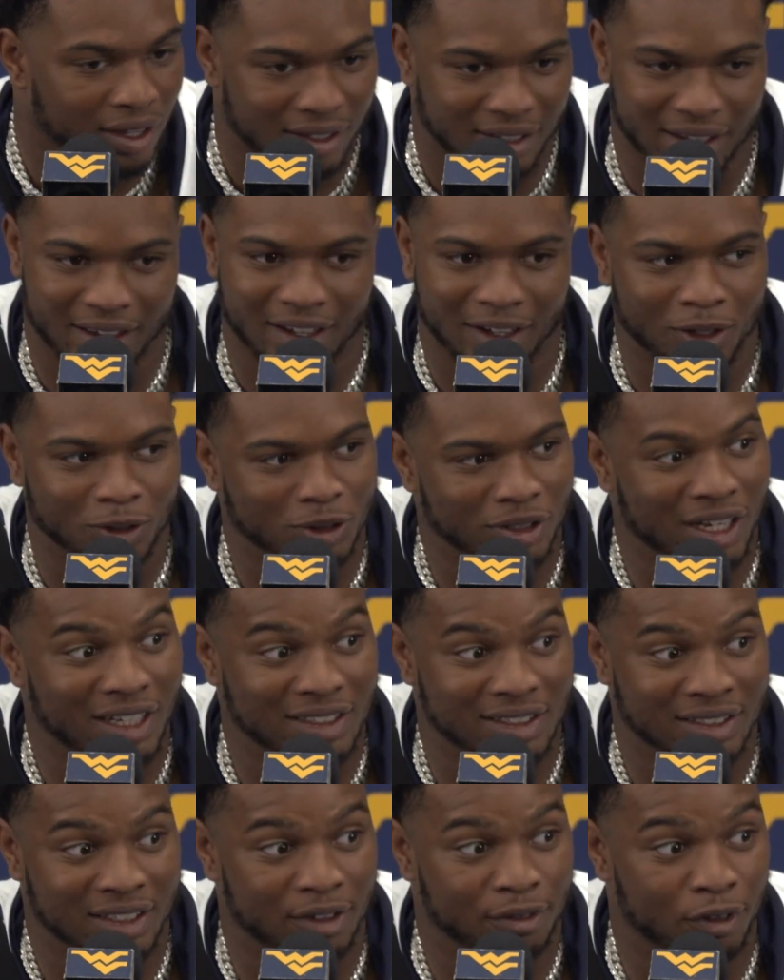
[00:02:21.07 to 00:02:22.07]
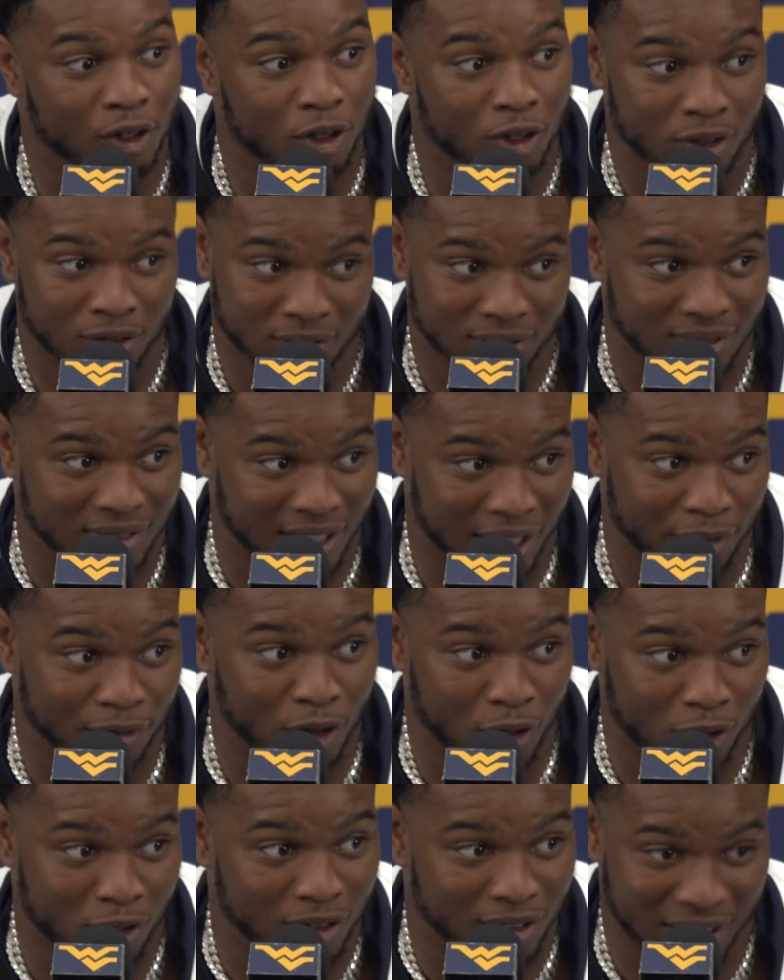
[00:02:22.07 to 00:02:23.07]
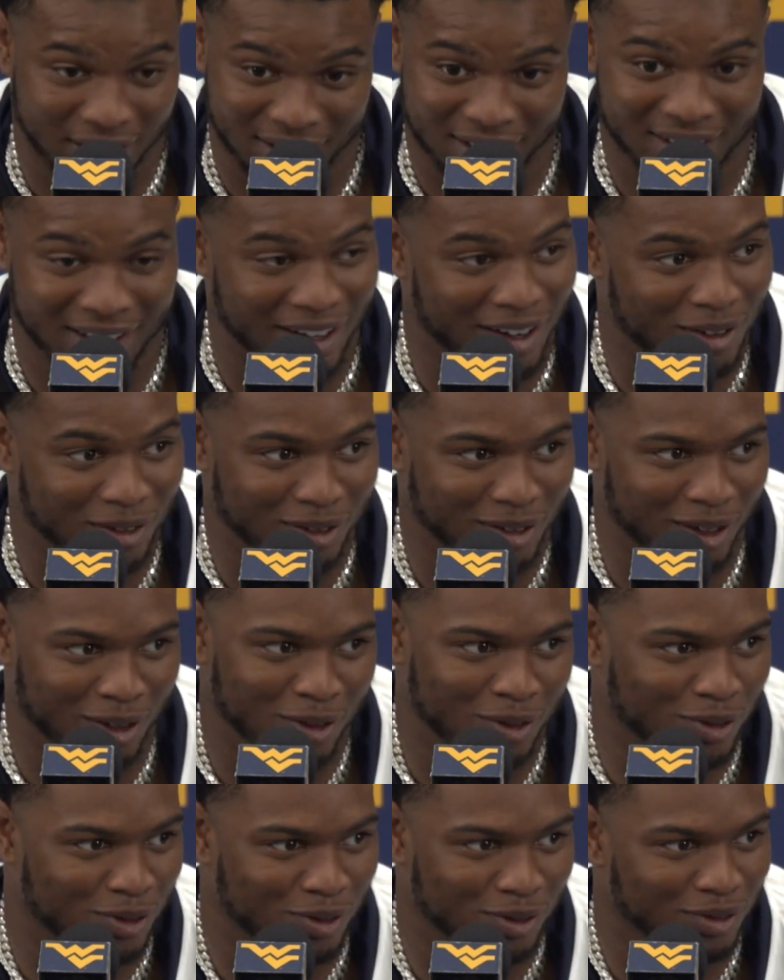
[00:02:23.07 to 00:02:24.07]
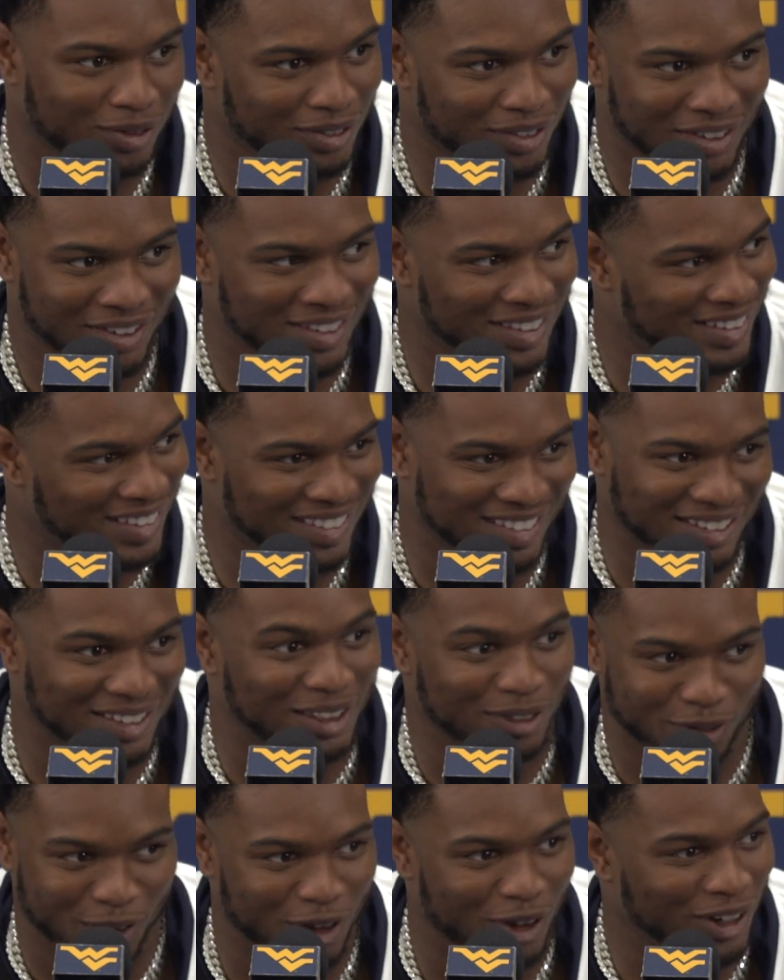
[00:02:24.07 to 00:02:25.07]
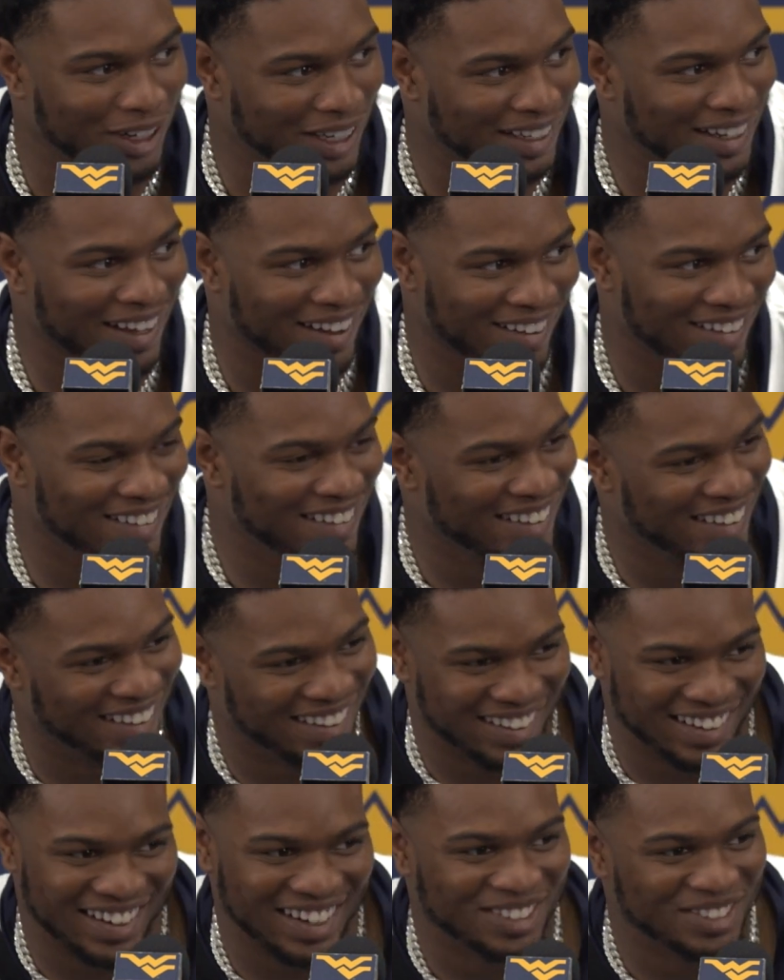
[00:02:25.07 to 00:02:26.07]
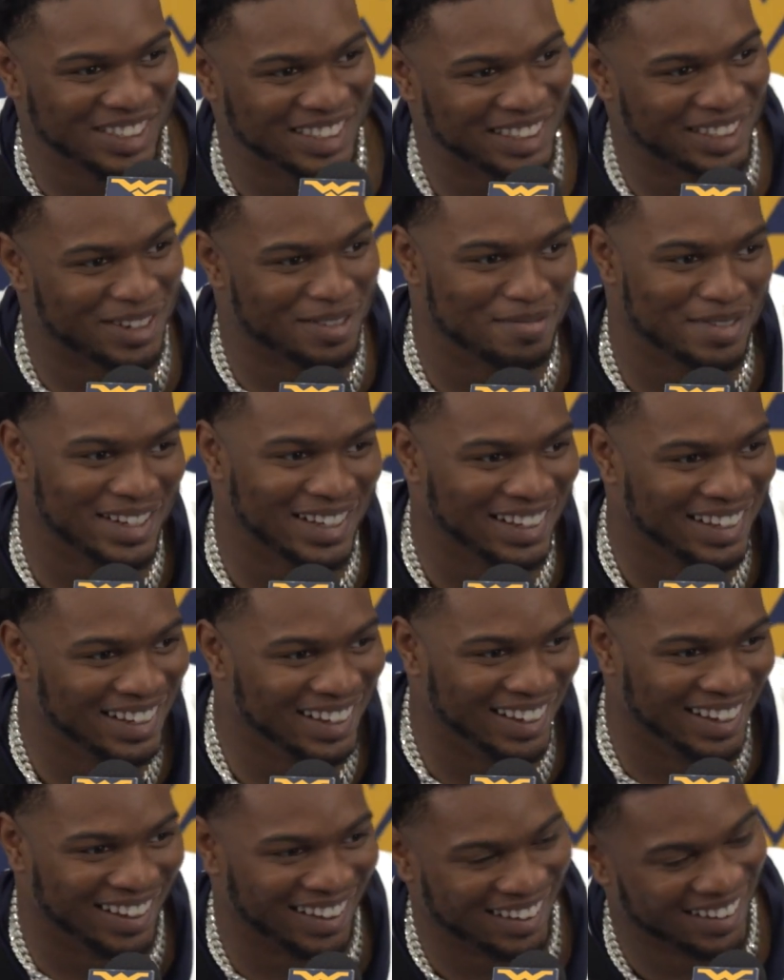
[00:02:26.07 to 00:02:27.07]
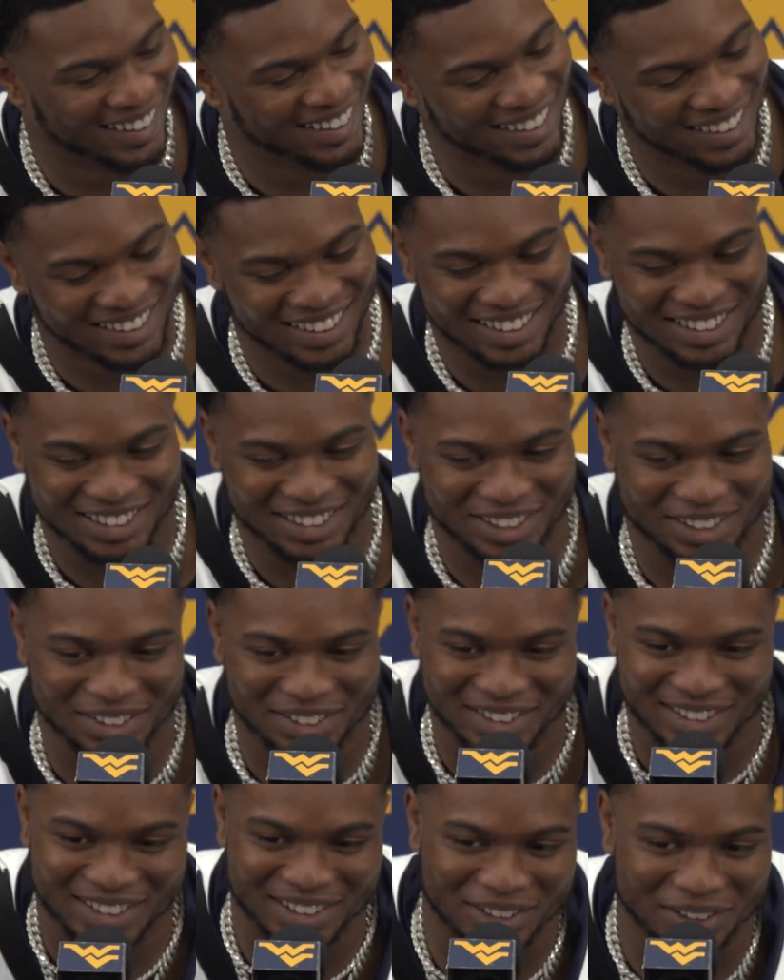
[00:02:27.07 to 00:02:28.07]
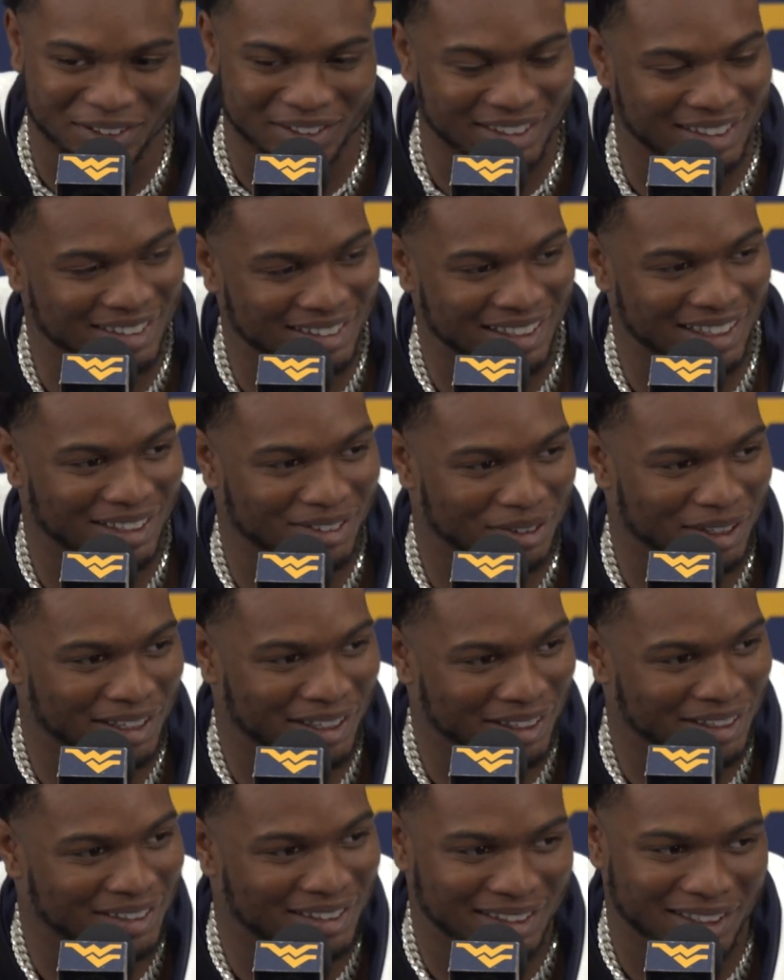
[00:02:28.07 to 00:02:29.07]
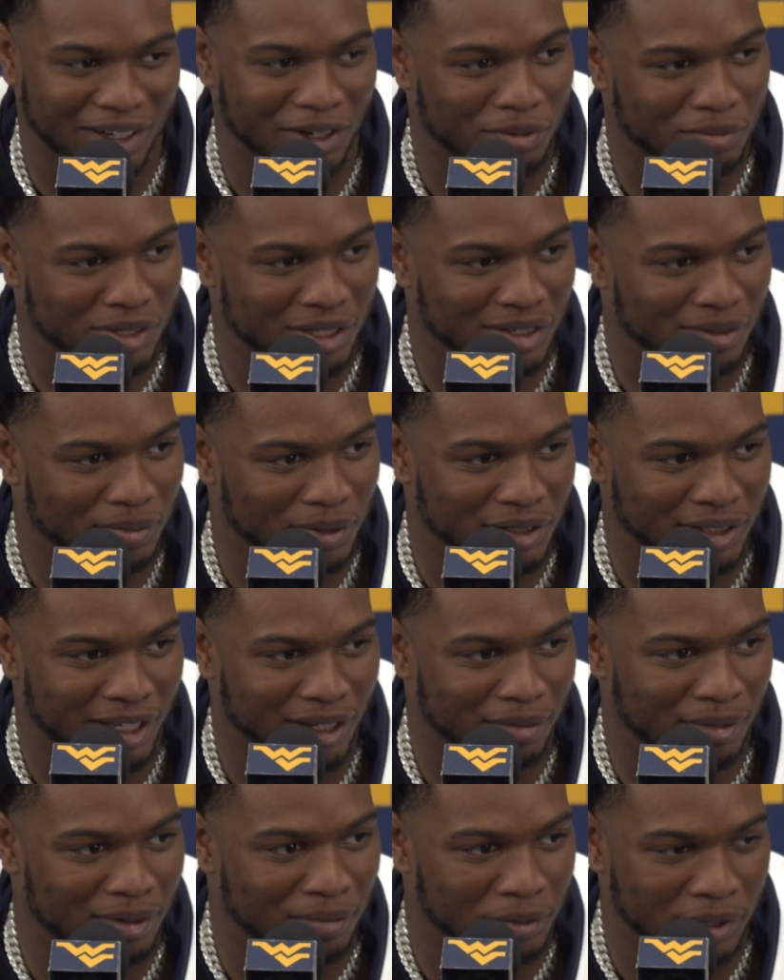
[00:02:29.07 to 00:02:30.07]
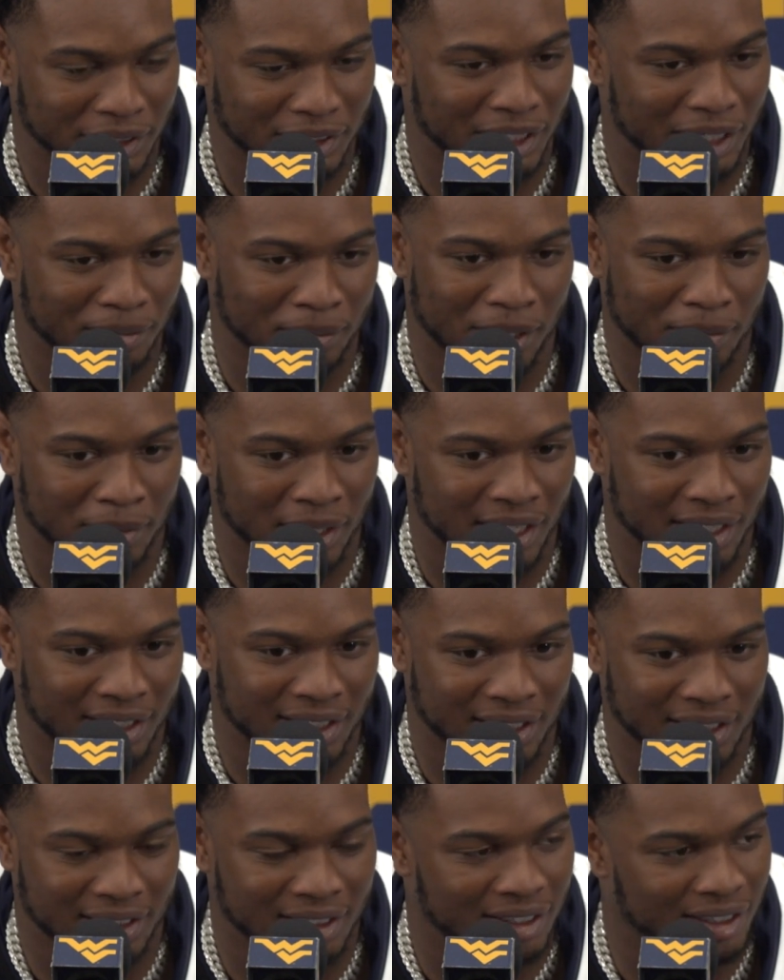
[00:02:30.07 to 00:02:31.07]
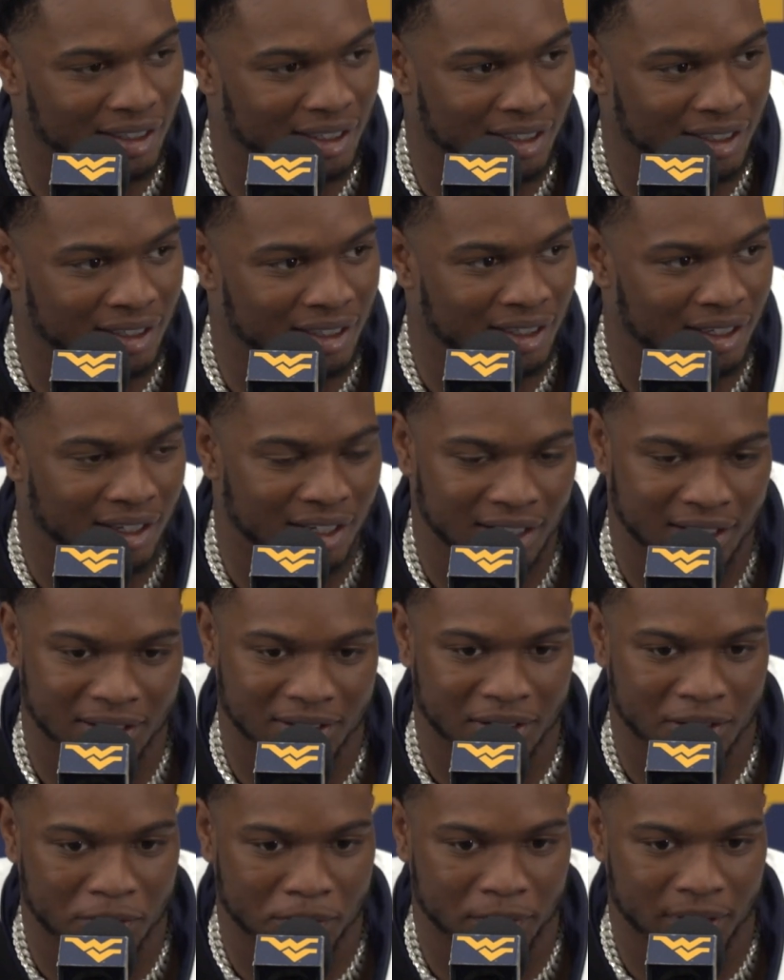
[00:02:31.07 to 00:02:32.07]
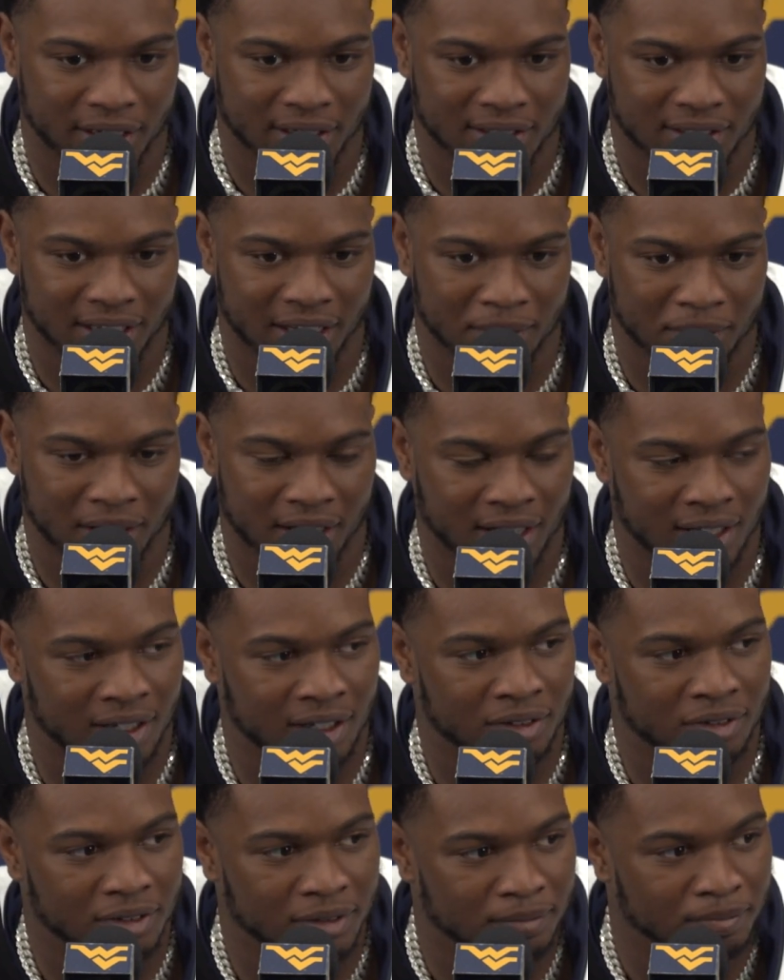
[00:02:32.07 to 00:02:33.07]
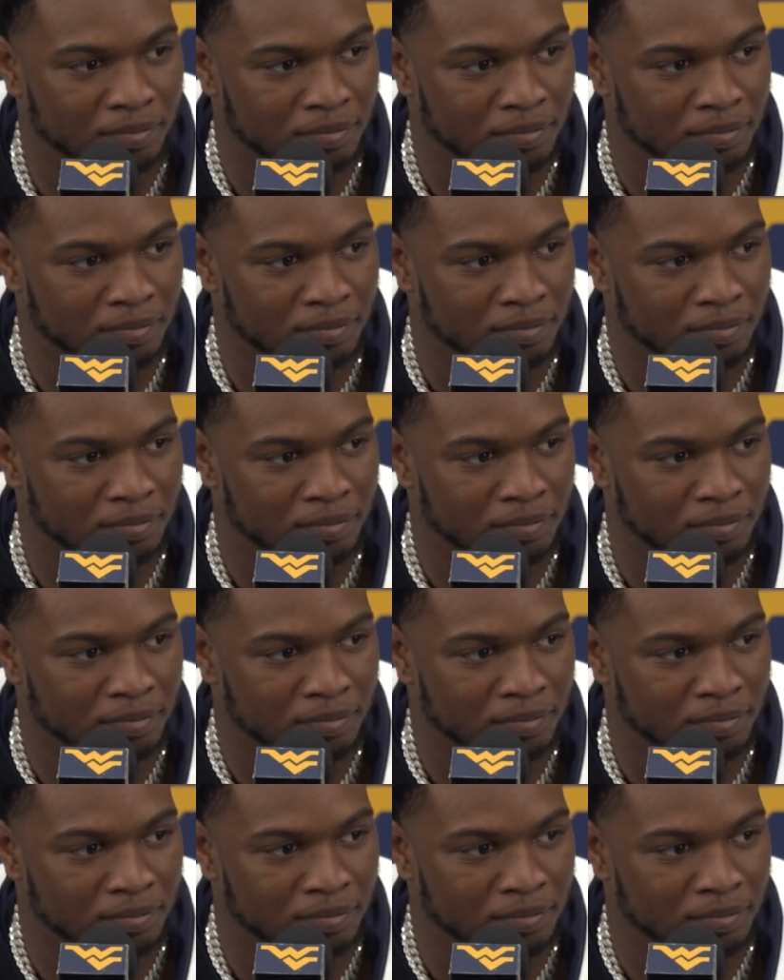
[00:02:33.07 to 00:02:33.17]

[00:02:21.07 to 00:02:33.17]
Yeah, Coach Scott just say fall. Like, fall. Like, get down. Don't just fall. Get down. That's what he told me. So those little things right there just help me protect my body and continue playing this game that I love.